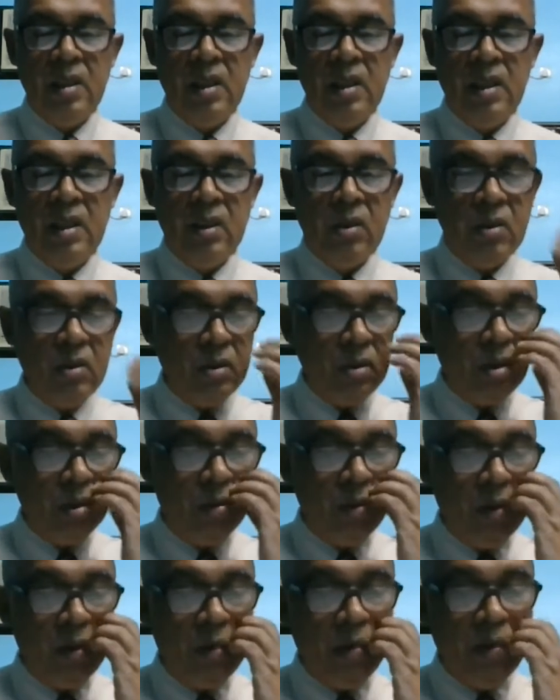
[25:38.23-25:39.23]
use
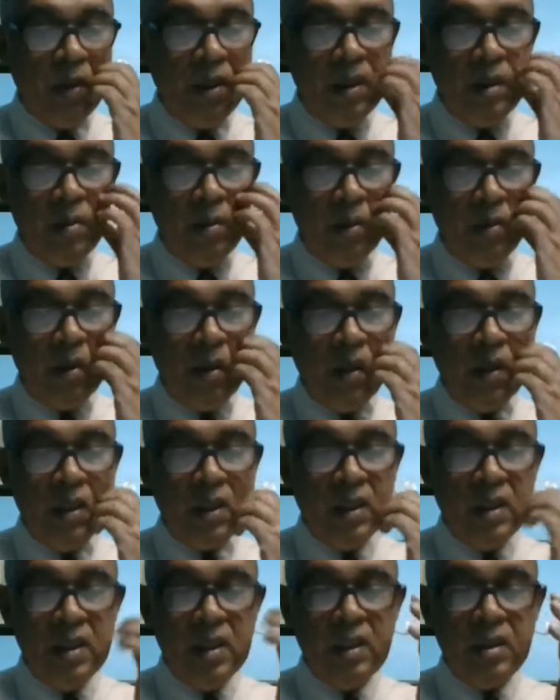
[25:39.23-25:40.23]
of the PN
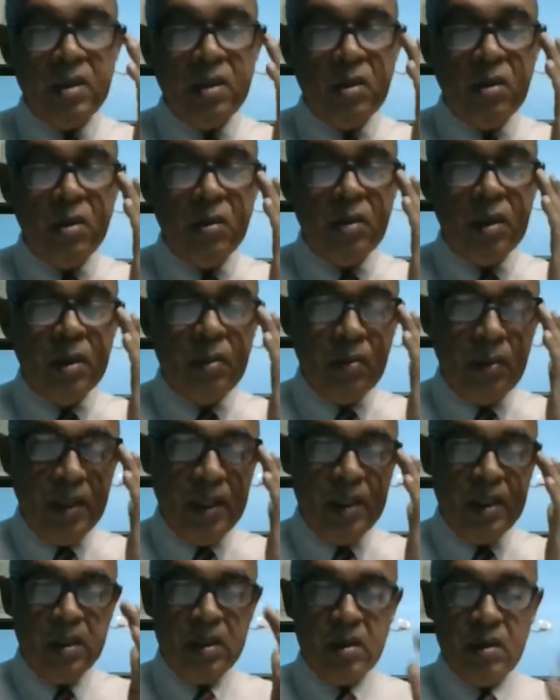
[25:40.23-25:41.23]
preparation is to be
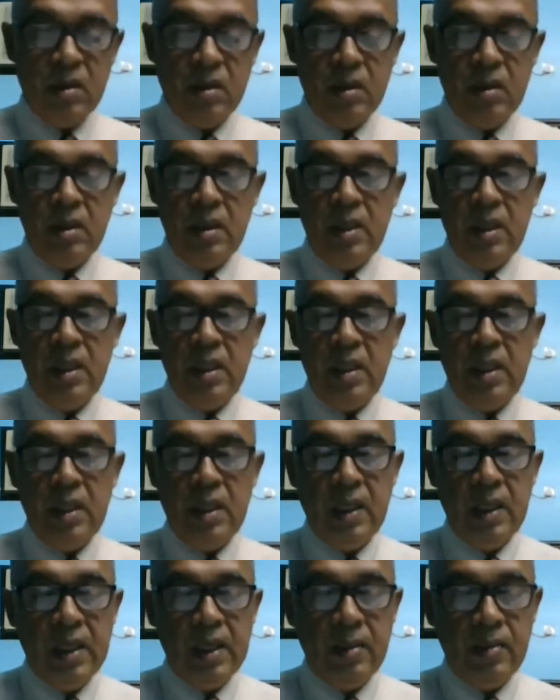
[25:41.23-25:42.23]
placed on the
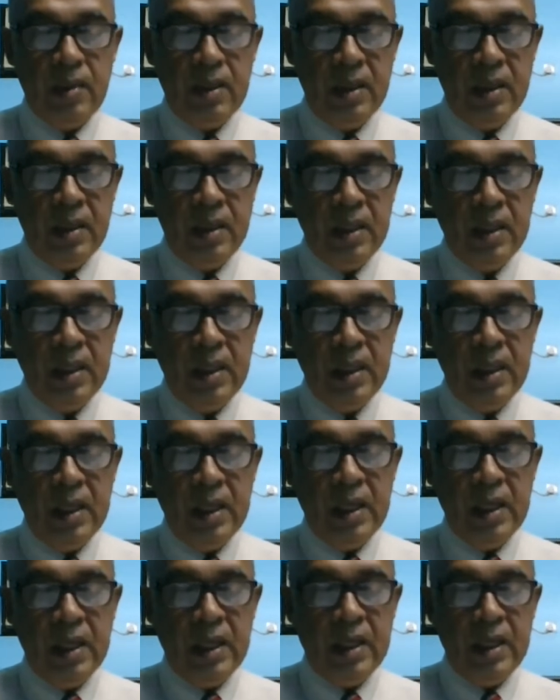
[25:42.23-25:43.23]
label.
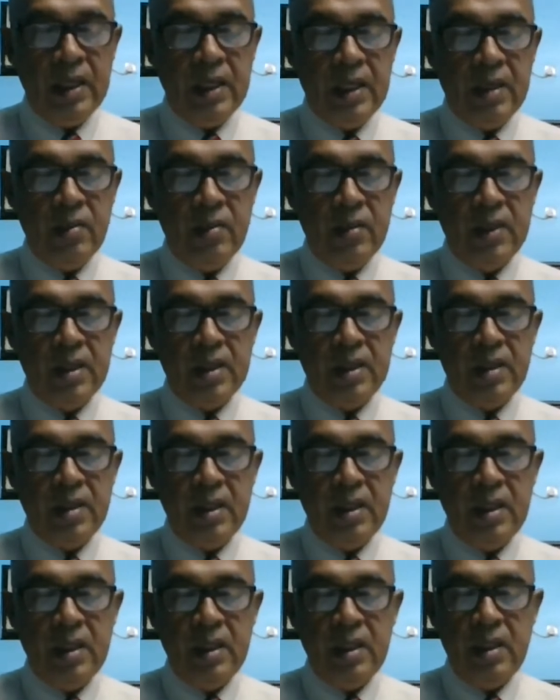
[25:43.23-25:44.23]
And number
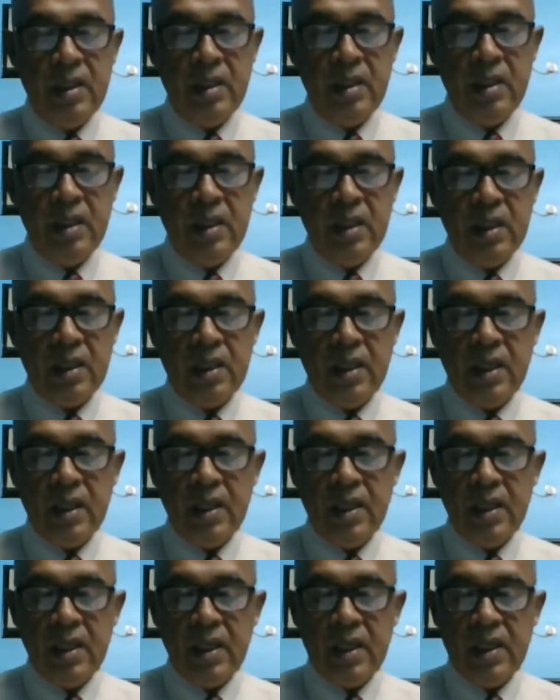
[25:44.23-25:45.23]
C, the
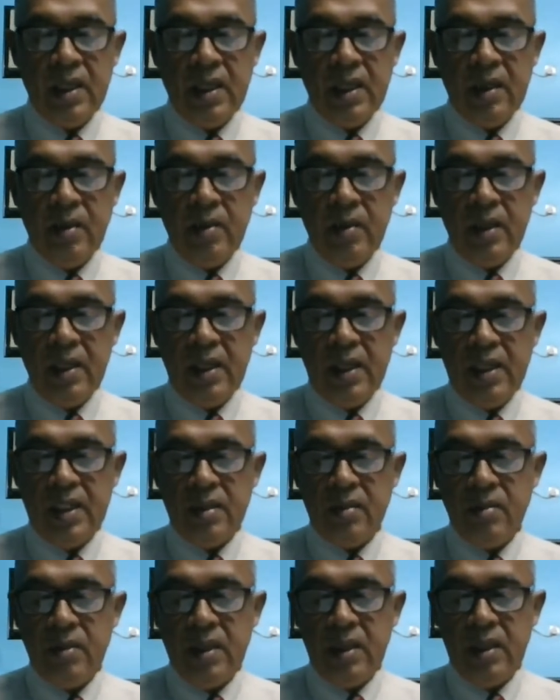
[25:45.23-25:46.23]
correct label
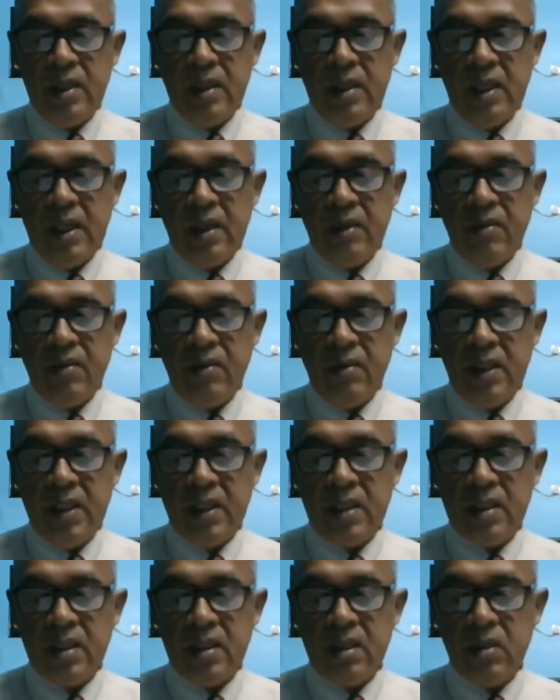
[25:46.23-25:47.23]
has been
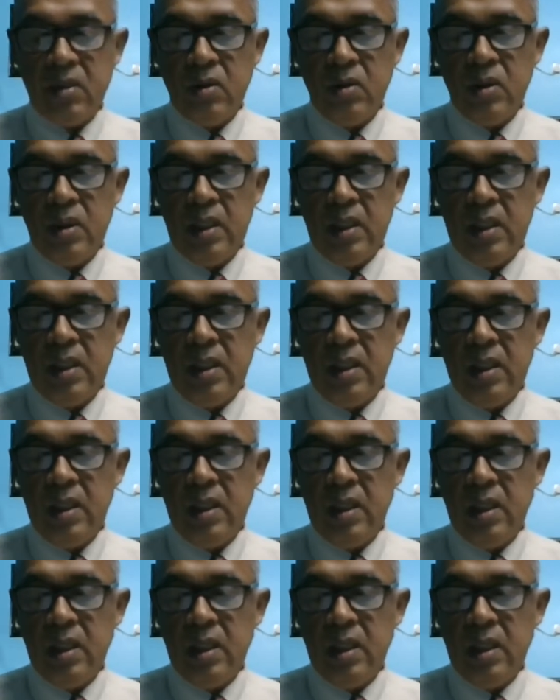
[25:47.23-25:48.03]
affixed to the